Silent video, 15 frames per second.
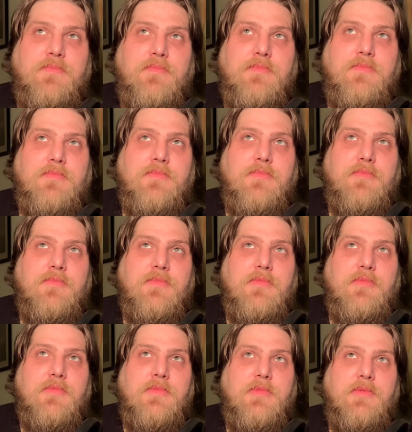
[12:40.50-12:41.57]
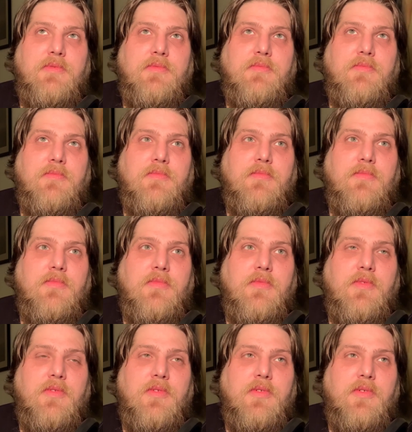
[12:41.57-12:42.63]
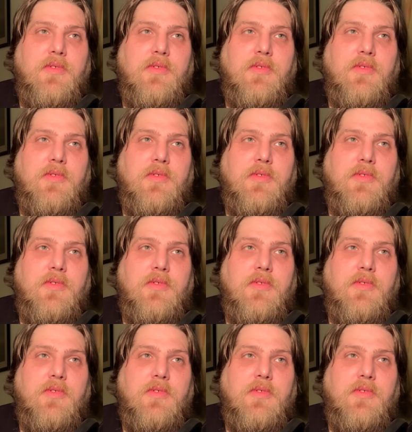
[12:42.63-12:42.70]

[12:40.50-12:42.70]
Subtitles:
Nothing is said.